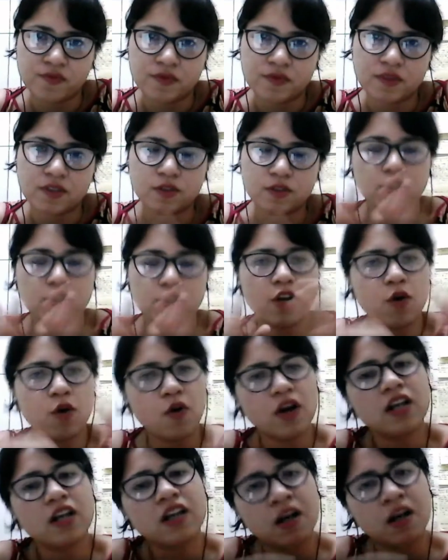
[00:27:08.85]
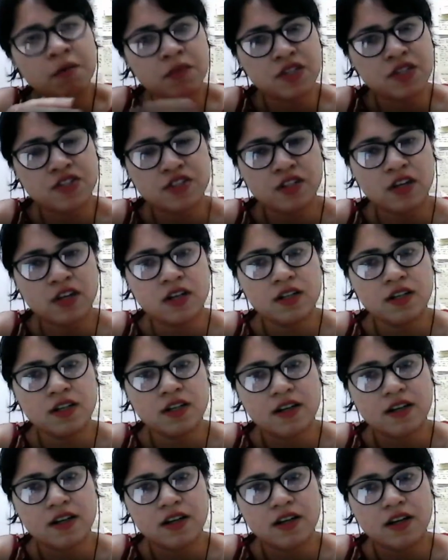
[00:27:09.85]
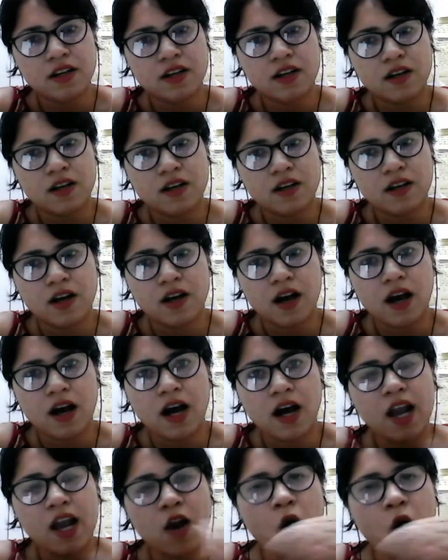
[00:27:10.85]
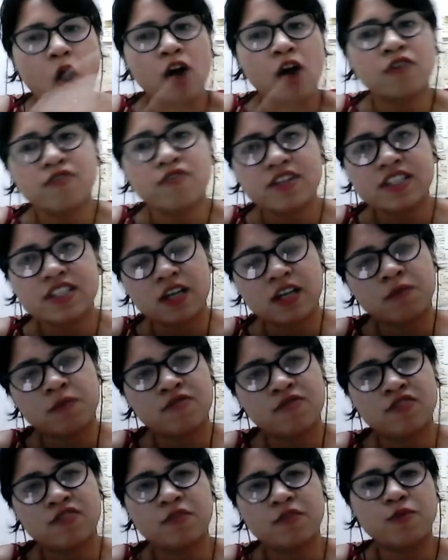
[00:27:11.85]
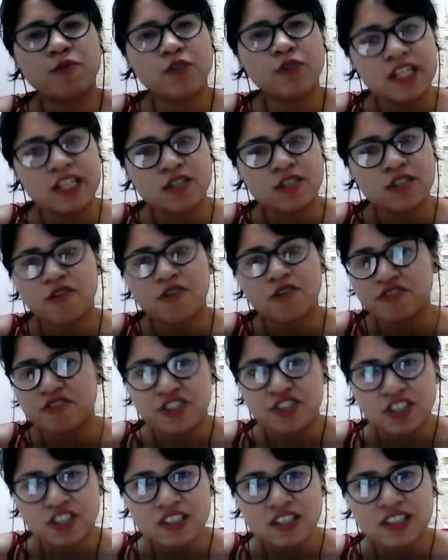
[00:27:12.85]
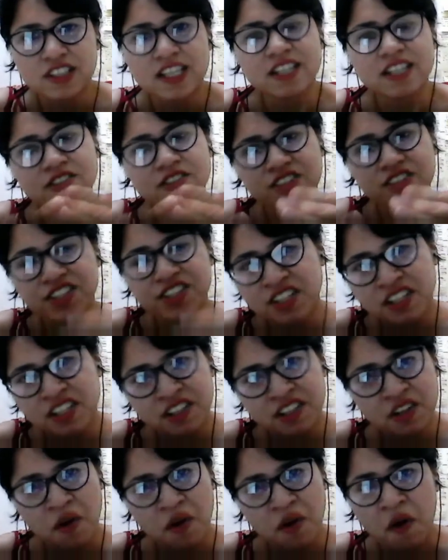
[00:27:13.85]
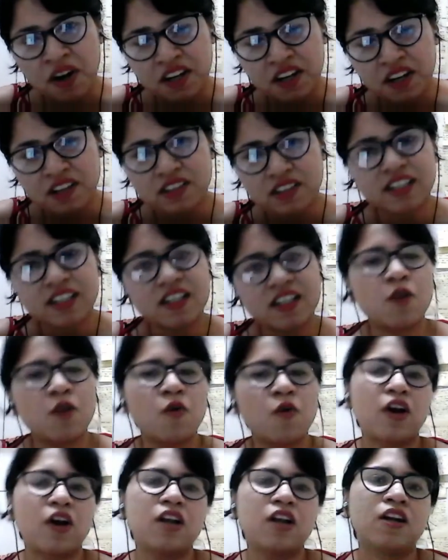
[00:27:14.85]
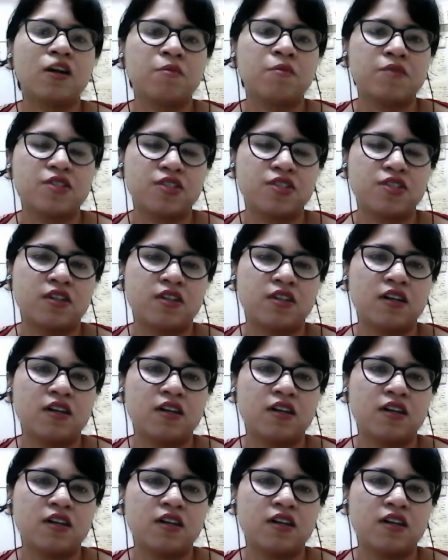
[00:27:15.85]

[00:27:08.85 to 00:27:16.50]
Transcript: So the local commissioner, along with some of the police officials, it's written in the order that the local commissioner